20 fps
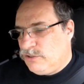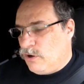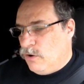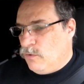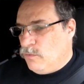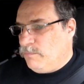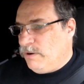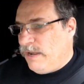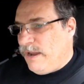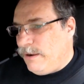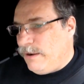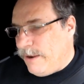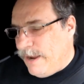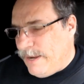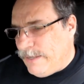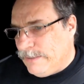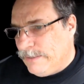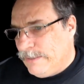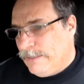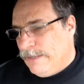So, but
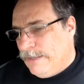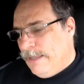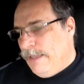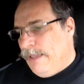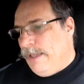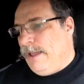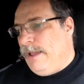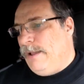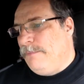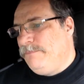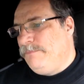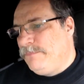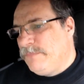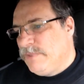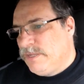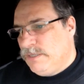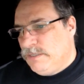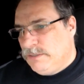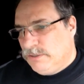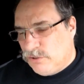anyway,
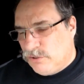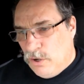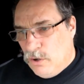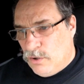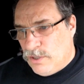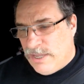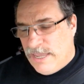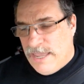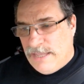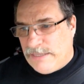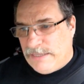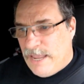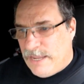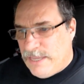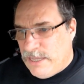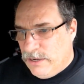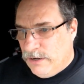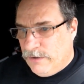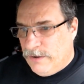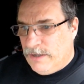um, so you get
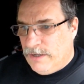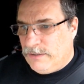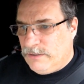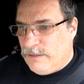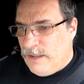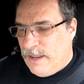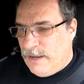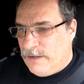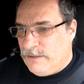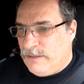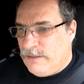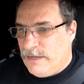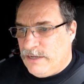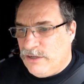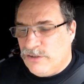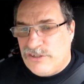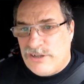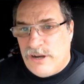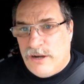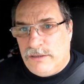that year in, and then
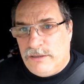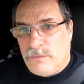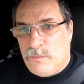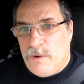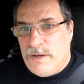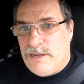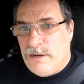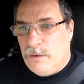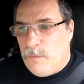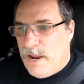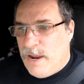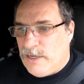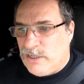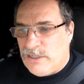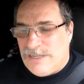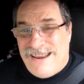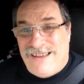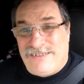you start at the one-year wages.